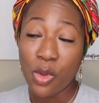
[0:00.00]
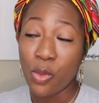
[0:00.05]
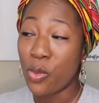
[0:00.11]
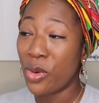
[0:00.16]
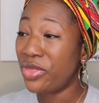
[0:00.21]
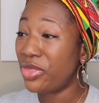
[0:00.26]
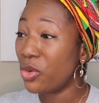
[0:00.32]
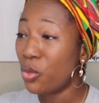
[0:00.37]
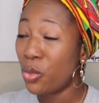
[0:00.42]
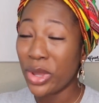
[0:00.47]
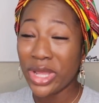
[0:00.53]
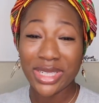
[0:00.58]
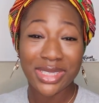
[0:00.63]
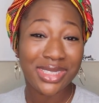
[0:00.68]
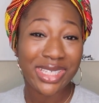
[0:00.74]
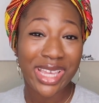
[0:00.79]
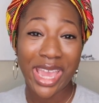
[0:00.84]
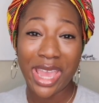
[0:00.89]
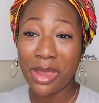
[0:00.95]
when the
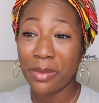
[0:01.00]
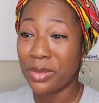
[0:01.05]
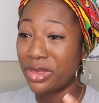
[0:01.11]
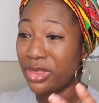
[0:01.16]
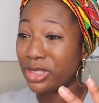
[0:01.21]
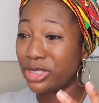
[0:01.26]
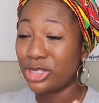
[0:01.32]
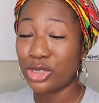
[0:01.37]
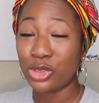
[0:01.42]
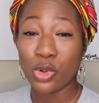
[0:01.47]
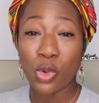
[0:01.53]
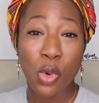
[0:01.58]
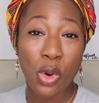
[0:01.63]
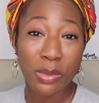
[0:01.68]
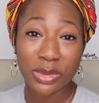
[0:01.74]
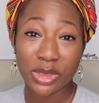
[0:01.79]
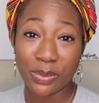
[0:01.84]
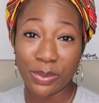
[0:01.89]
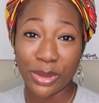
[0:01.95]
winds came and the
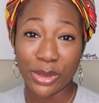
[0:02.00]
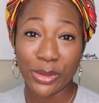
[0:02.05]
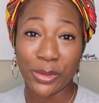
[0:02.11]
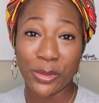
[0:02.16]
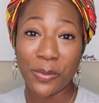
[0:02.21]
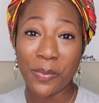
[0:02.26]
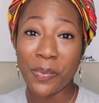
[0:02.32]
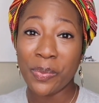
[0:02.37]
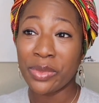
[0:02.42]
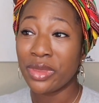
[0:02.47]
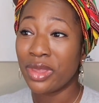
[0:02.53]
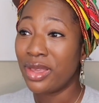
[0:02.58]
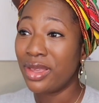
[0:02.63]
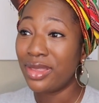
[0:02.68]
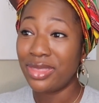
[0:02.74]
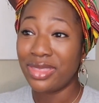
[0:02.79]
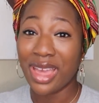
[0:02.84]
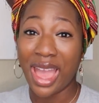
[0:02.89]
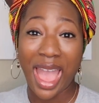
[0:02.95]
storms blew,
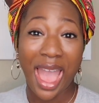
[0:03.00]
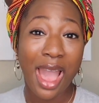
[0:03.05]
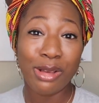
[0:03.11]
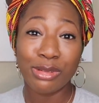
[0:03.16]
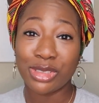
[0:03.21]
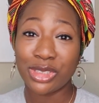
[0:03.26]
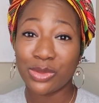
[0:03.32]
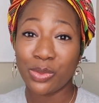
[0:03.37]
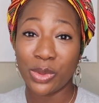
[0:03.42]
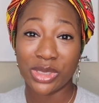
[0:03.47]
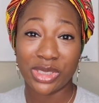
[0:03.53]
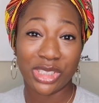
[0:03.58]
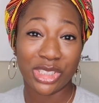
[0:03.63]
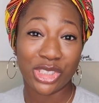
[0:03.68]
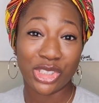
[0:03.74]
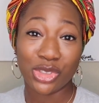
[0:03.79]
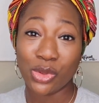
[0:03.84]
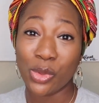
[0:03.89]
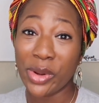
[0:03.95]
the house was
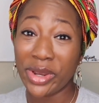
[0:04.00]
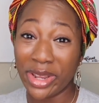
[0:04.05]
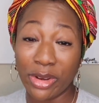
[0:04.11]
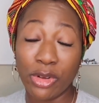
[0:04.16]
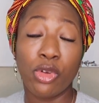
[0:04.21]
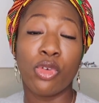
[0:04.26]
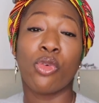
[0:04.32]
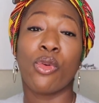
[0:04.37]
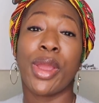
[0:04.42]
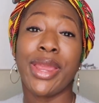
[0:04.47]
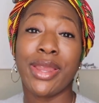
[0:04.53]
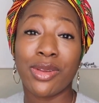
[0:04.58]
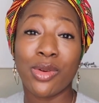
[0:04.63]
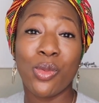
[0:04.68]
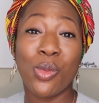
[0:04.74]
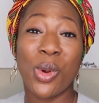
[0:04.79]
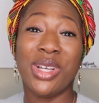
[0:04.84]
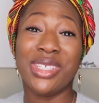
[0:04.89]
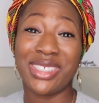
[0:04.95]
destroyed, and
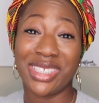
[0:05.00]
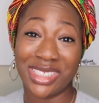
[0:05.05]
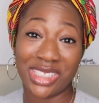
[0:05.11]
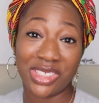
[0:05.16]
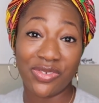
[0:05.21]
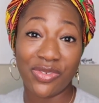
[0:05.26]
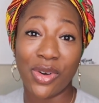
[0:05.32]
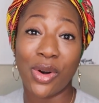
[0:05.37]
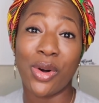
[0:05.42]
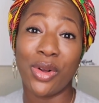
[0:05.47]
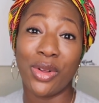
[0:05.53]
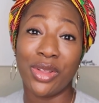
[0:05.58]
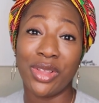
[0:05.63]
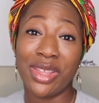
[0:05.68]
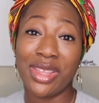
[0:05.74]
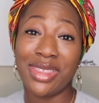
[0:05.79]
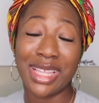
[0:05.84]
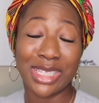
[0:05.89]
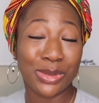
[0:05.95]
great was its fall.
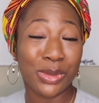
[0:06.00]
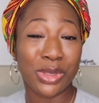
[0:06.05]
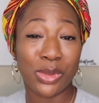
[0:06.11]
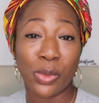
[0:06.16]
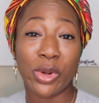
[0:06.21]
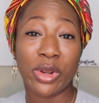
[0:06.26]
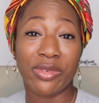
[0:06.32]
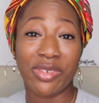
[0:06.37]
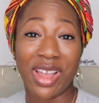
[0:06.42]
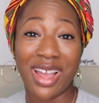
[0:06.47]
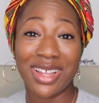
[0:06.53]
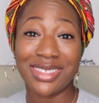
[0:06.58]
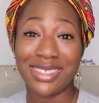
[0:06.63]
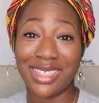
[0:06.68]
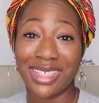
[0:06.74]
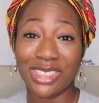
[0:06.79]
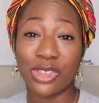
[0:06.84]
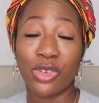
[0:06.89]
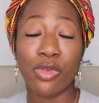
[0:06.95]
That's what the Word of God
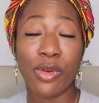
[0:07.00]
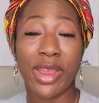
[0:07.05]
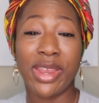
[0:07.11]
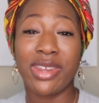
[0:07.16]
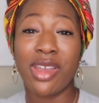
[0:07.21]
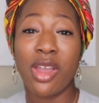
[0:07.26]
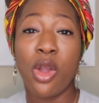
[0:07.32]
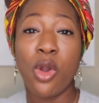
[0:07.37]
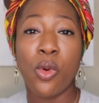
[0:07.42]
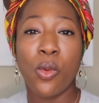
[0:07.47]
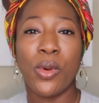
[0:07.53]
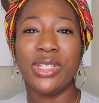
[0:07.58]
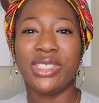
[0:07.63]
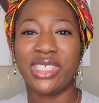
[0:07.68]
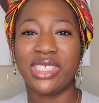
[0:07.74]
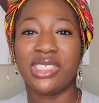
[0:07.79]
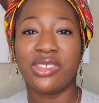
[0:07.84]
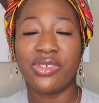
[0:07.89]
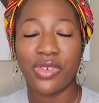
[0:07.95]
says. Great
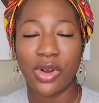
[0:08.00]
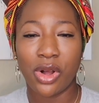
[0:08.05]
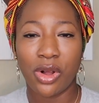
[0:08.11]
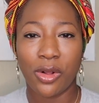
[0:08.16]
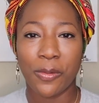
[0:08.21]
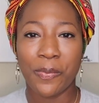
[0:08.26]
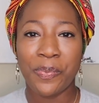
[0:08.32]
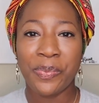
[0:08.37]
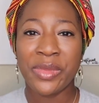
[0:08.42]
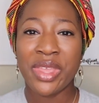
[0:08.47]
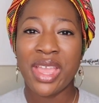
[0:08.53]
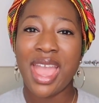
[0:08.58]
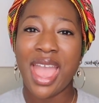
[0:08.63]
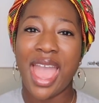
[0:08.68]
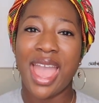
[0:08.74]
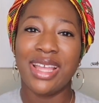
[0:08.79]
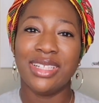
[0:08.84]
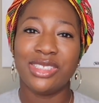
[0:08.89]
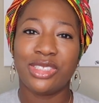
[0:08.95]
was its fall.
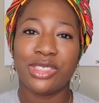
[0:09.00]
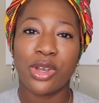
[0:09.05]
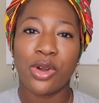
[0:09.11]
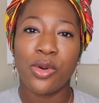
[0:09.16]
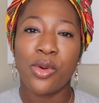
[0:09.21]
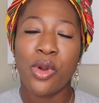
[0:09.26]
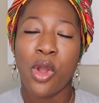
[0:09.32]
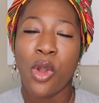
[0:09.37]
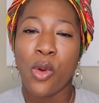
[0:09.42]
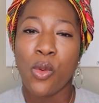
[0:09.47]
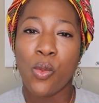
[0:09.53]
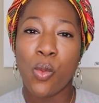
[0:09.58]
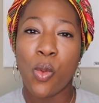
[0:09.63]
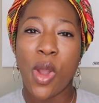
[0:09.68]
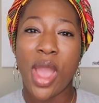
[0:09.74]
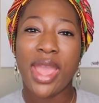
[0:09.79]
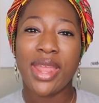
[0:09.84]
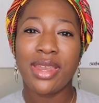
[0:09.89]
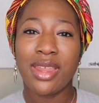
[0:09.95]
And so
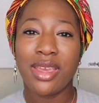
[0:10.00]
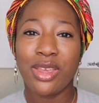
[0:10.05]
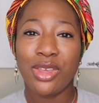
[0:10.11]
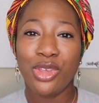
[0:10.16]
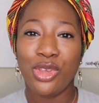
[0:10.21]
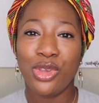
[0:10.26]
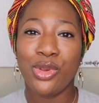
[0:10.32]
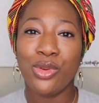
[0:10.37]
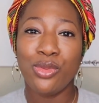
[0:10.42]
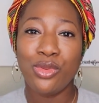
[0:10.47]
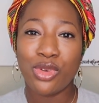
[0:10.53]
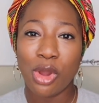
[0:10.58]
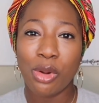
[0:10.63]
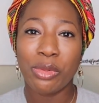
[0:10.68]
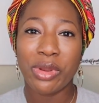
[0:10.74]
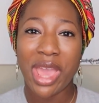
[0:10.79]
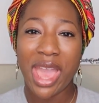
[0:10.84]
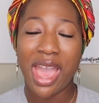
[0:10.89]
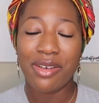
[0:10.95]
when you
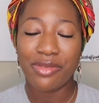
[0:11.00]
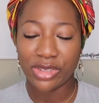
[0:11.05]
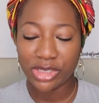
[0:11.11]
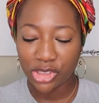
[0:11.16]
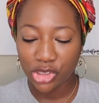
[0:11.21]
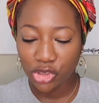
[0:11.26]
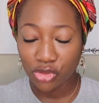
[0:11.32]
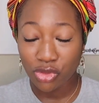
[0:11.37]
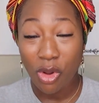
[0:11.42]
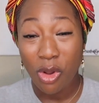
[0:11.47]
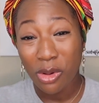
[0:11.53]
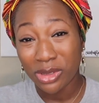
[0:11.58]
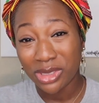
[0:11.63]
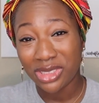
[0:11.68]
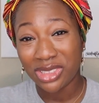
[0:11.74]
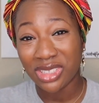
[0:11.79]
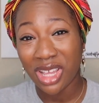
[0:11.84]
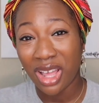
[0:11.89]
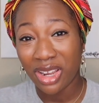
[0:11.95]
don't have a strong,
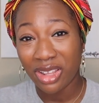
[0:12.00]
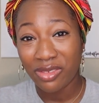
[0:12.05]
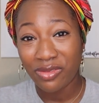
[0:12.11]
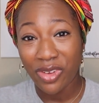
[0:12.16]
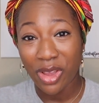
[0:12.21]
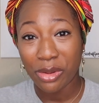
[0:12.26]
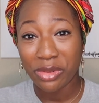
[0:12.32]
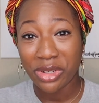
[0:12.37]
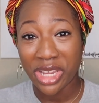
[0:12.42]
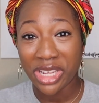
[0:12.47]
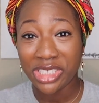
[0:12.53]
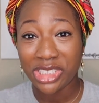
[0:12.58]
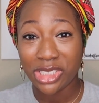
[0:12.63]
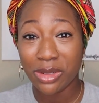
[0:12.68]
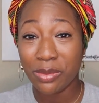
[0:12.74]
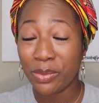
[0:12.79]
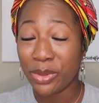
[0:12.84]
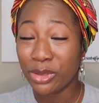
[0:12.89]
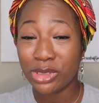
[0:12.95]
solid
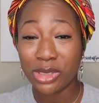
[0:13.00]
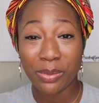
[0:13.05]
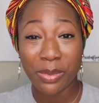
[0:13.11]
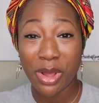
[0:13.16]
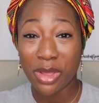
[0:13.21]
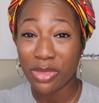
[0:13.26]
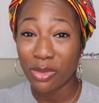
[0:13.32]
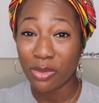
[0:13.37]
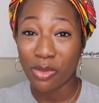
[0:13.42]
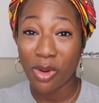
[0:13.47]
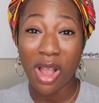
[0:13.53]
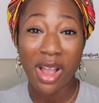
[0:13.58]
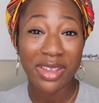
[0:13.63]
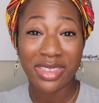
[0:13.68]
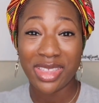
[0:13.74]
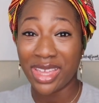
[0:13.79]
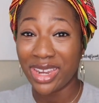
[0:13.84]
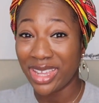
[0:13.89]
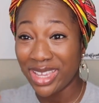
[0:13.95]
foundation built upon the
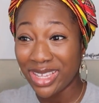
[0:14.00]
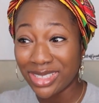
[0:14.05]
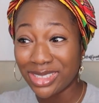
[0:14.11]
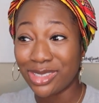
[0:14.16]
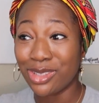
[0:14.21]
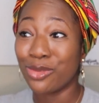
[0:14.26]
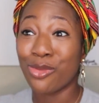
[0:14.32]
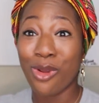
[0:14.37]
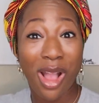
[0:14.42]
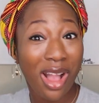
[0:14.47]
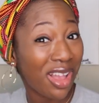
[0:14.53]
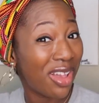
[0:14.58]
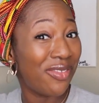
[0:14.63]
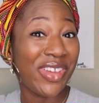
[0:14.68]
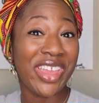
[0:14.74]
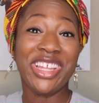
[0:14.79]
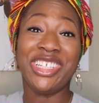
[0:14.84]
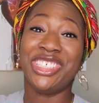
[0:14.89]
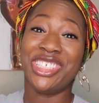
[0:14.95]
rock that is the Rock
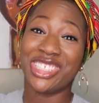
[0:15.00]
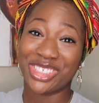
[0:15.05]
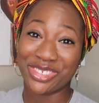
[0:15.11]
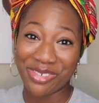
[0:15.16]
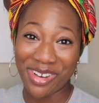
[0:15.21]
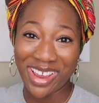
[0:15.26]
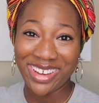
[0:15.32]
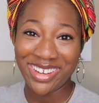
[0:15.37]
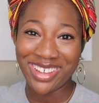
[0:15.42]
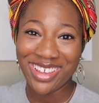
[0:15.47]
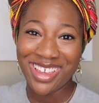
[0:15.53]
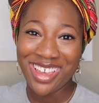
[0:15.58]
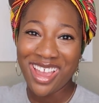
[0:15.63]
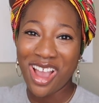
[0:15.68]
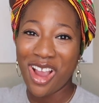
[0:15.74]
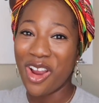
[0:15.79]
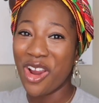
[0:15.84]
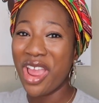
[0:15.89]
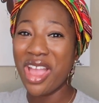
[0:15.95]
of Ages, right?
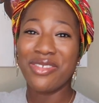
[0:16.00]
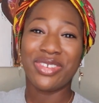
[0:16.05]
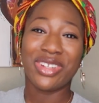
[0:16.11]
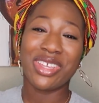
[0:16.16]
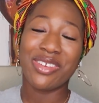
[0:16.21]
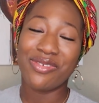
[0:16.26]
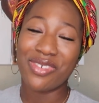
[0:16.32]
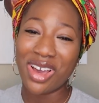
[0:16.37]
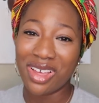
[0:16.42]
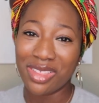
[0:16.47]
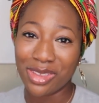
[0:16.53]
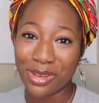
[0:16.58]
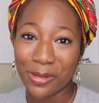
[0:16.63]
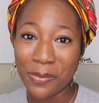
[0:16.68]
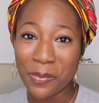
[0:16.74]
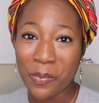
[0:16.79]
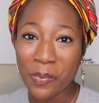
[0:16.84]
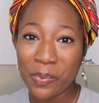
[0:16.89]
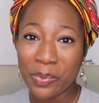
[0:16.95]
Our Heavenly
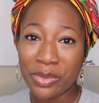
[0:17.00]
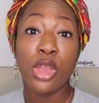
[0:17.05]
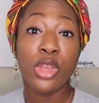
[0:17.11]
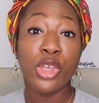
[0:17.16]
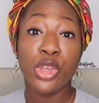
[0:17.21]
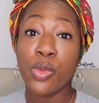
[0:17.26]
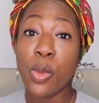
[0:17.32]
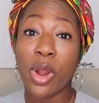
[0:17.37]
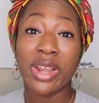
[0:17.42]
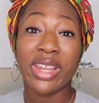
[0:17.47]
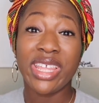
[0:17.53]
Father, you are